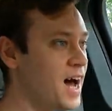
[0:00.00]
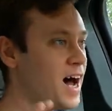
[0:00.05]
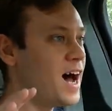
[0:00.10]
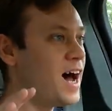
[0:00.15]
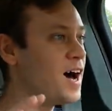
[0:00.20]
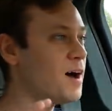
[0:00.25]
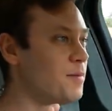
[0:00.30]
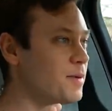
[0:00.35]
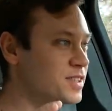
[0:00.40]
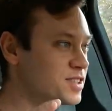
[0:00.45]

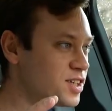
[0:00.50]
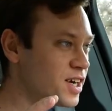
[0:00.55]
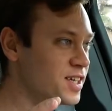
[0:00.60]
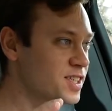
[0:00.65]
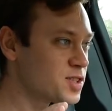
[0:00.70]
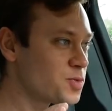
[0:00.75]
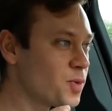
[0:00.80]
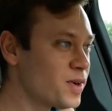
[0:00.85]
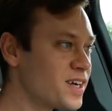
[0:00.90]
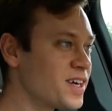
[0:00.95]
Um, and so I
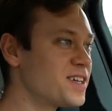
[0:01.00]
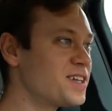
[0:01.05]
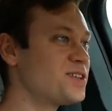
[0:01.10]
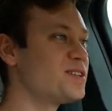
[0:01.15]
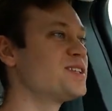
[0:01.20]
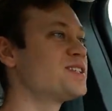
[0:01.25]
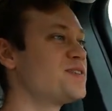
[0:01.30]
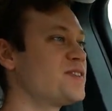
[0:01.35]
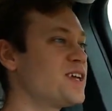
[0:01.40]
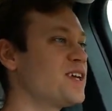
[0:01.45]
just wanted to do
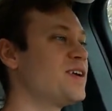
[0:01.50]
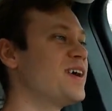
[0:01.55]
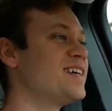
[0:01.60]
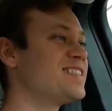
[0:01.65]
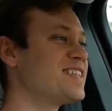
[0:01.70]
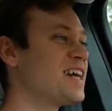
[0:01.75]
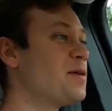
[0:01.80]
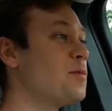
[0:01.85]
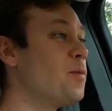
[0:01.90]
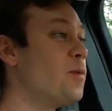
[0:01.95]
this video
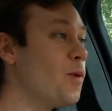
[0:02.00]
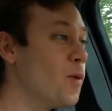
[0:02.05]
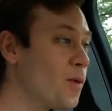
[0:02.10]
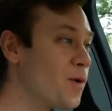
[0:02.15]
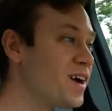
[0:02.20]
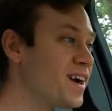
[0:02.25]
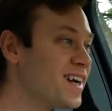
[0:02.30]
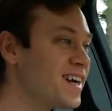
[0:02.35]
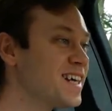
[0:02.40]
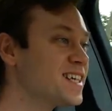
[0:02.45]
as a
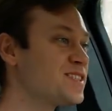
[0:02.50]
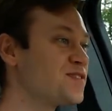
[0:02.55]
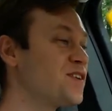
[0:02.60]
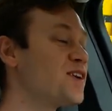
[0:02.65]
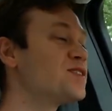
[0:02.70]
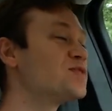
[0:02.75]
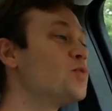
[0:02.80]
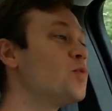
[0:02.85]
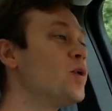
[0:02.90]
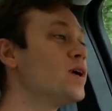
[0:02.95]
warning as
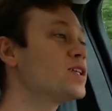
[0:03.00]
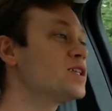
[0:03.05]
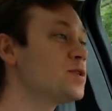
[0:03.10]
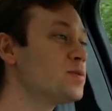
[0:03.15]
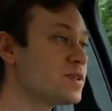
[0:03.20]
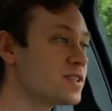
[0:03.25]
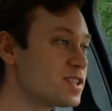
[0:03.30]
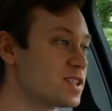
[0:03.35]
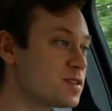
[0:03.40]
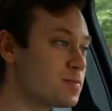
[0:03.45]
far as what
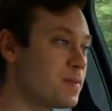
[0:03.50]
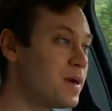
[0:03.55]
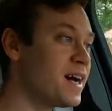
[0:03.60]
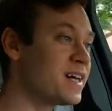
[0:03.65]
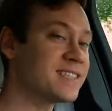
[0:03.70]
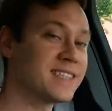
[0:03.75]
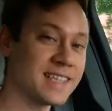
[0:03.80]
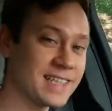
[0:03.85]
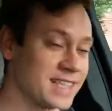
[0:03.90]
to expect,